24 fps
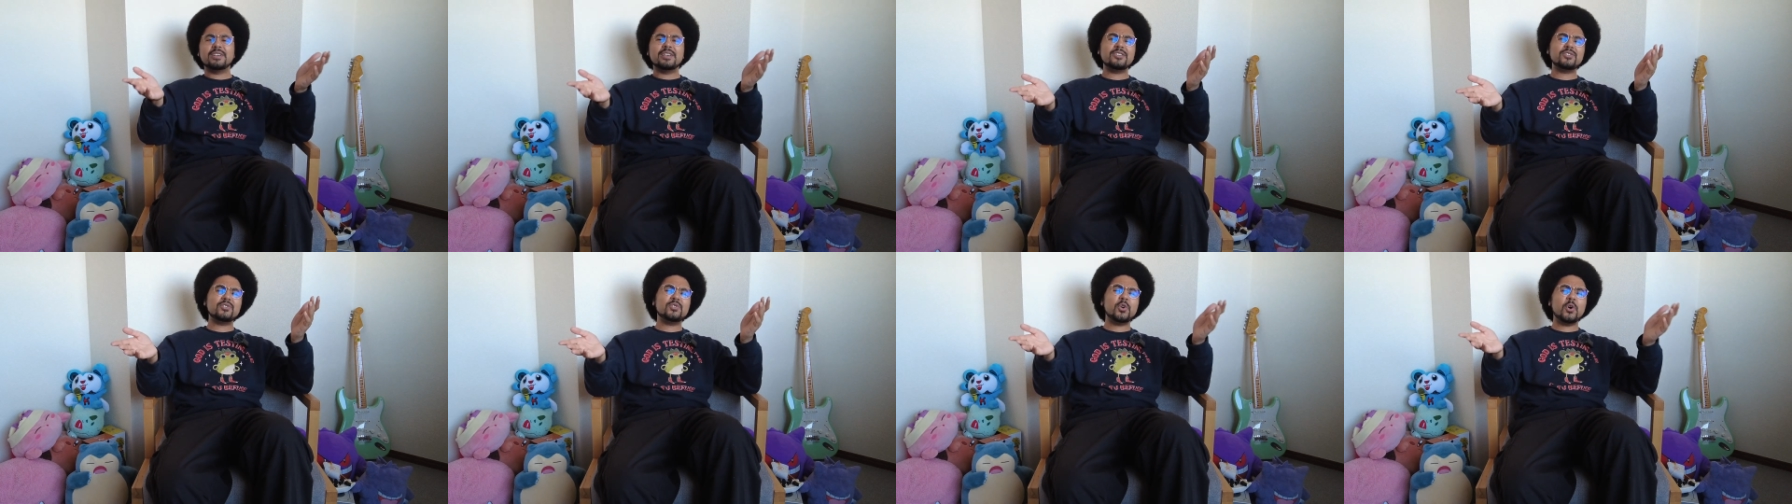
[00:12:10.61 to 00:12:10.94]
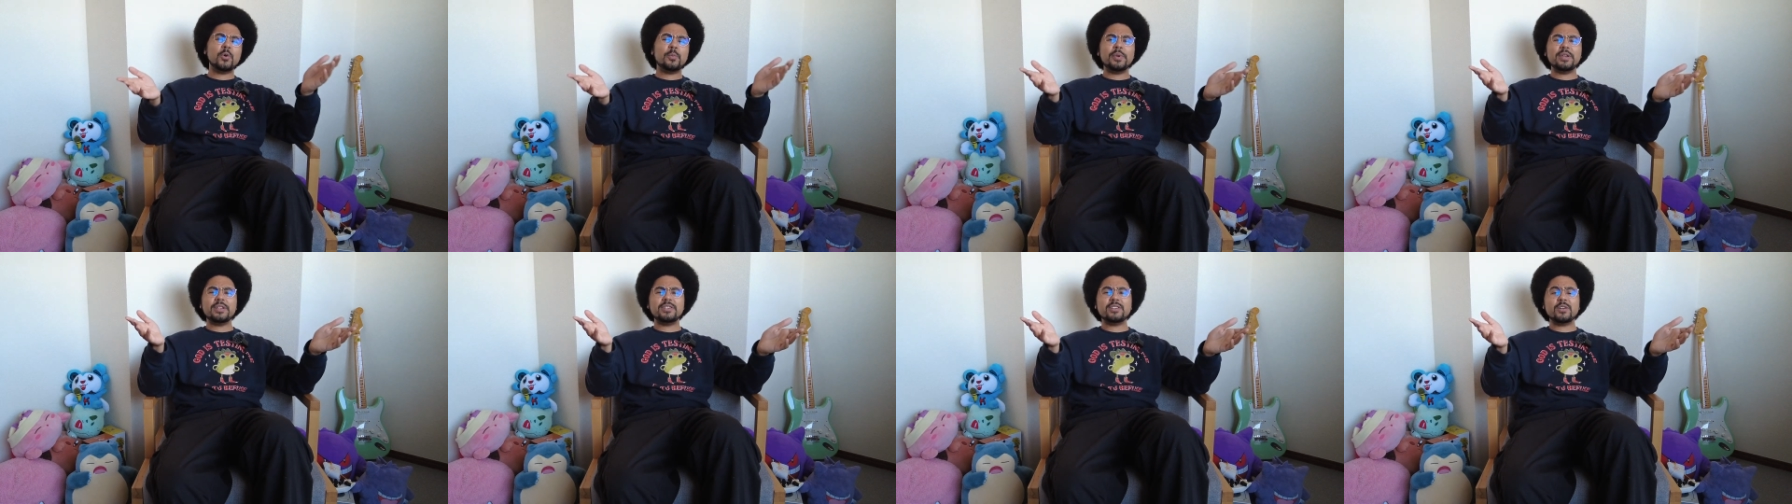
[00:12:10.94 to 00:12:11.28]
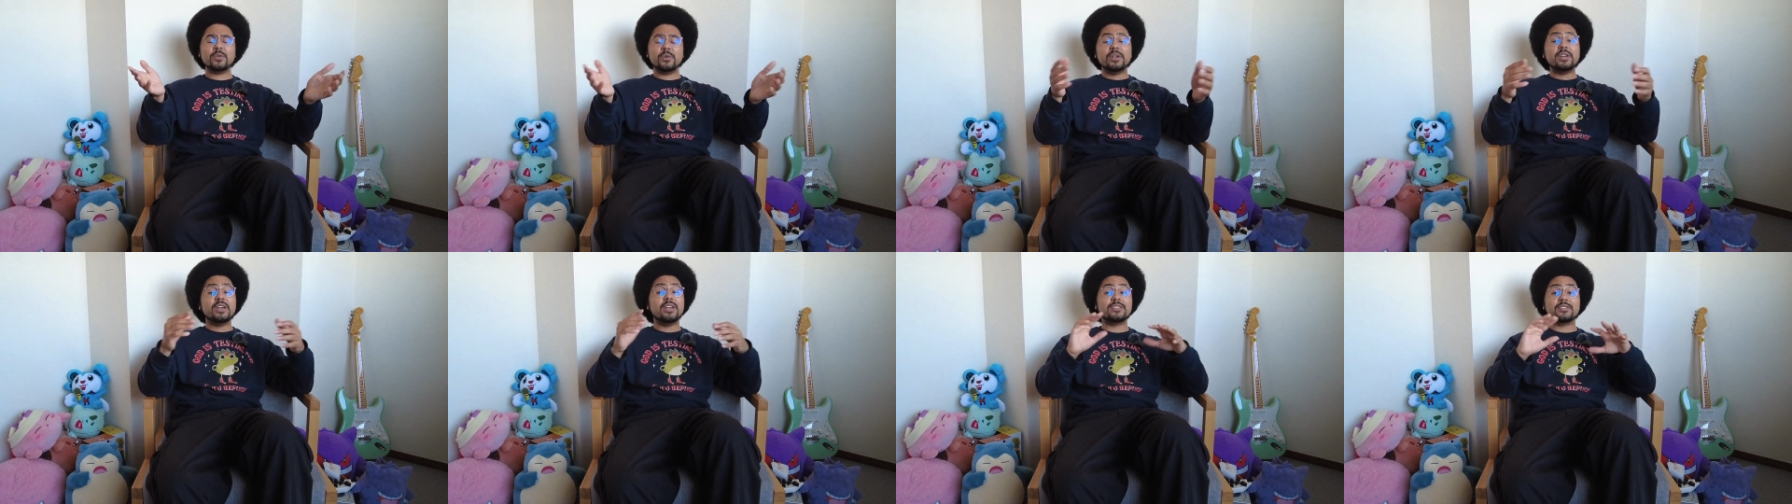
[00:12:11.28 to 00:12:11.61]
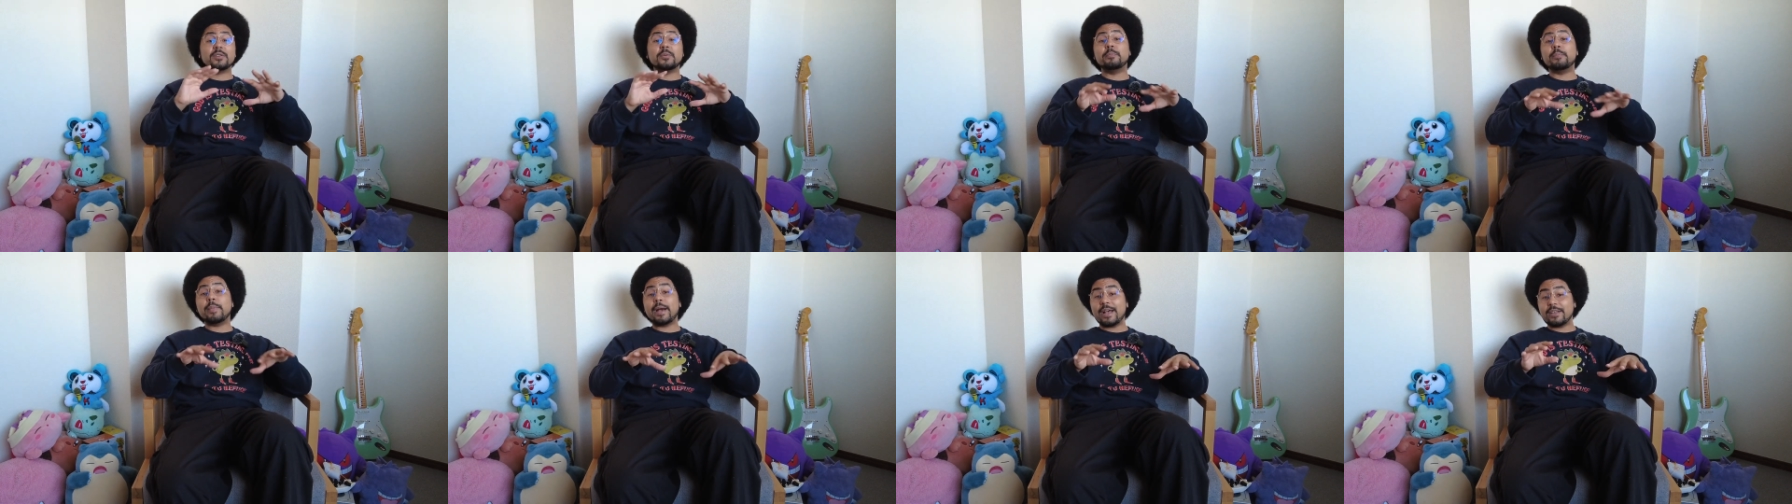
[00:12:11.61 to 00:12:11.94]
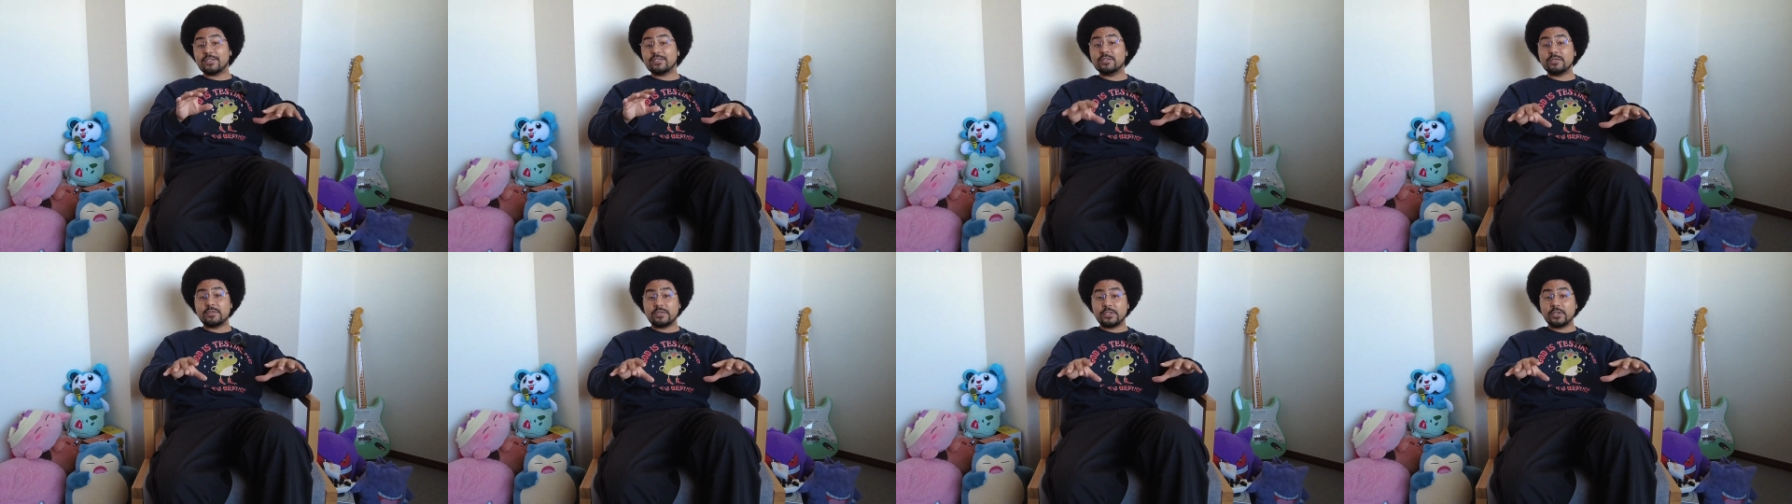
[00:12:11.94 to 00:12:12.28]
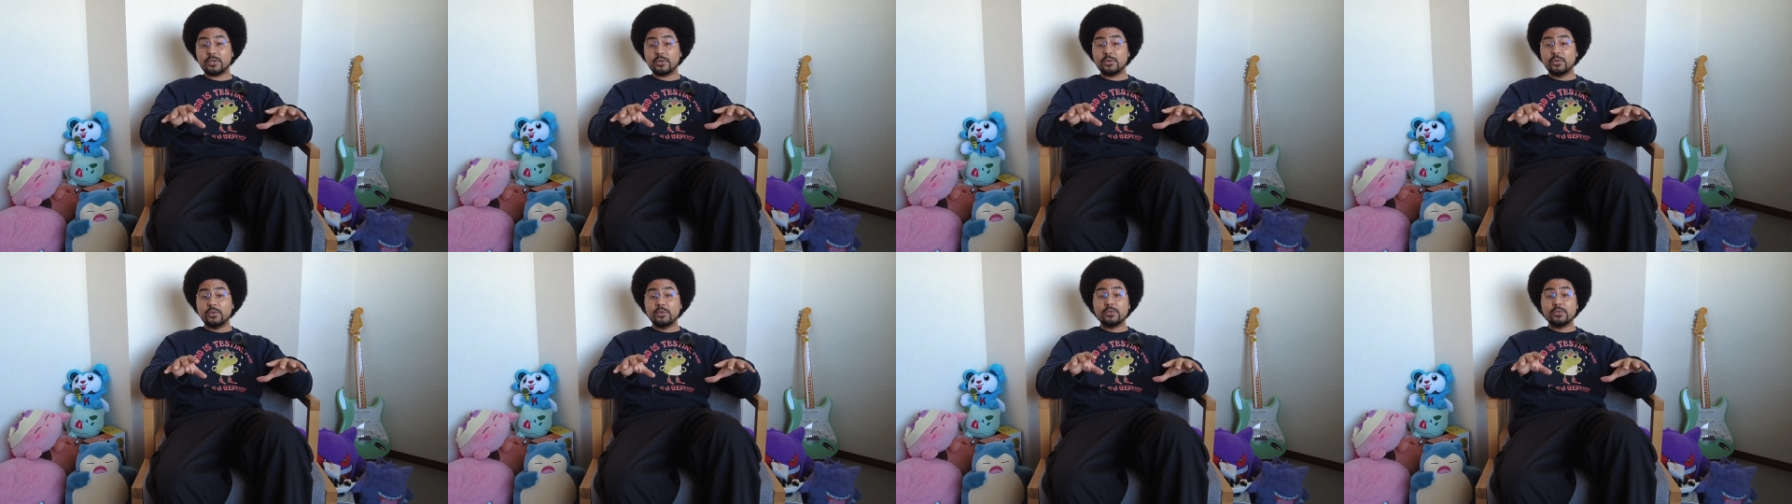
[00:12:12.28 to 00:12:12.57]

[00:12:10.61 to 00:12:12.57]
It's not a big deal. It's a massive deal.